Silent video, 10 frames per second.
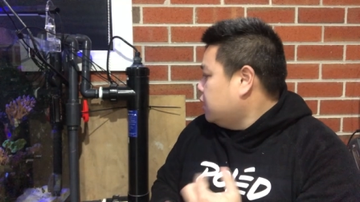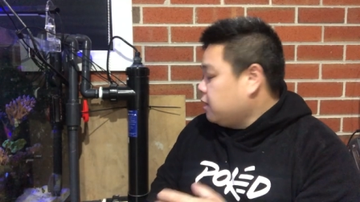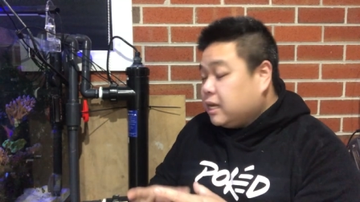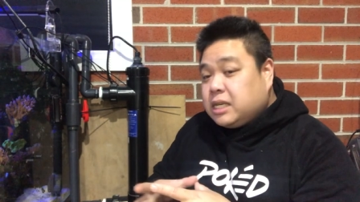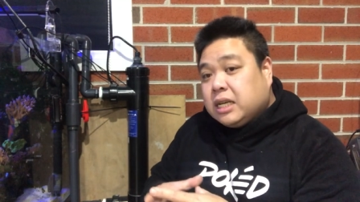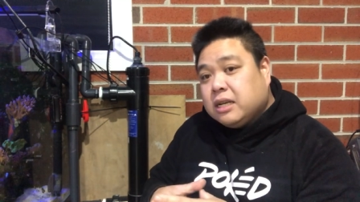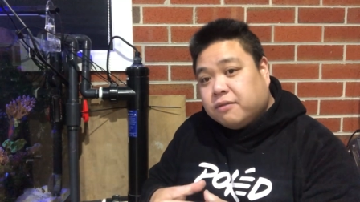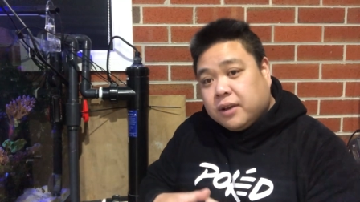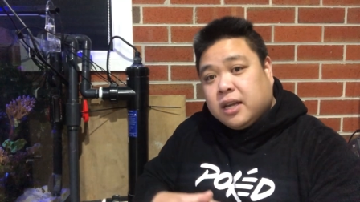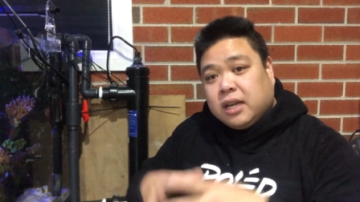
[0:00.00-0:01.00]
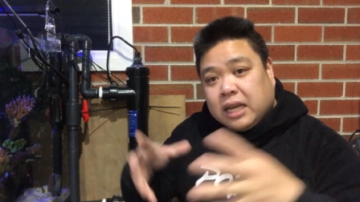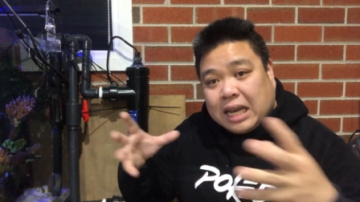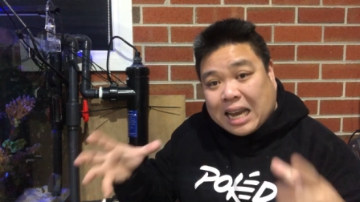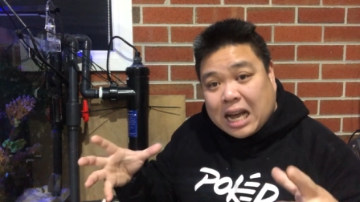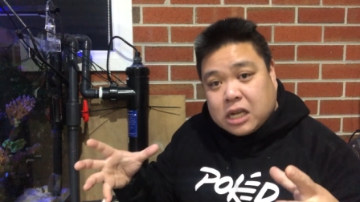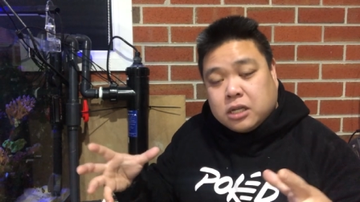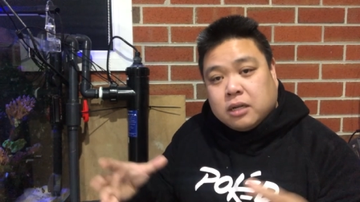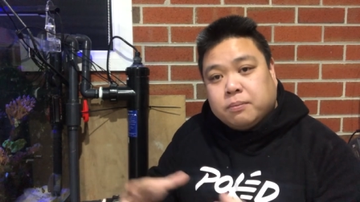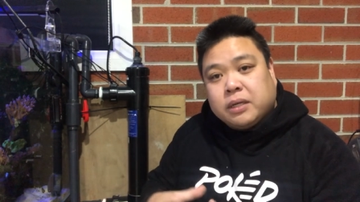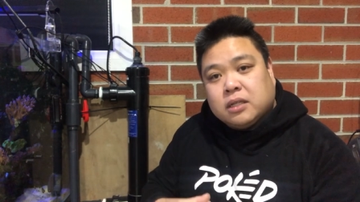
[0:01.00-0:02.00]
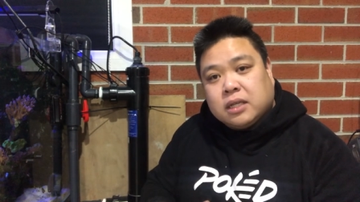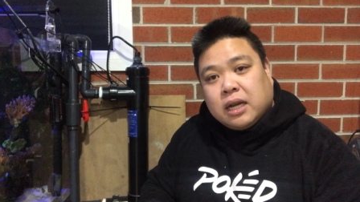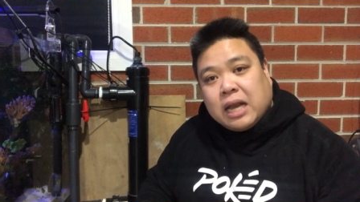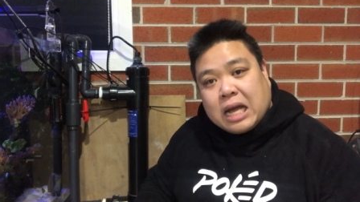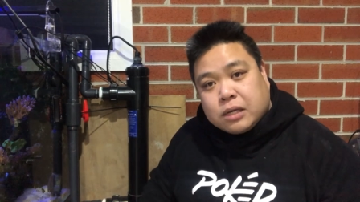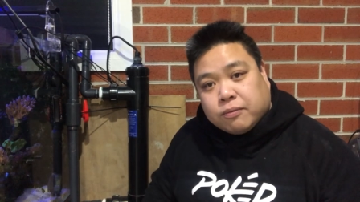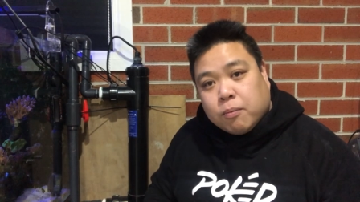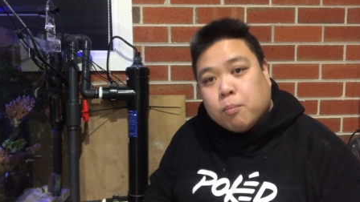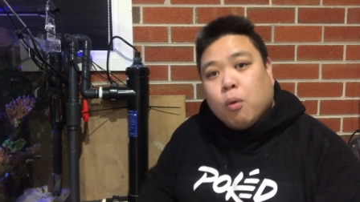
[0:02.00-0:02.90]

They're significantly larger because it allows for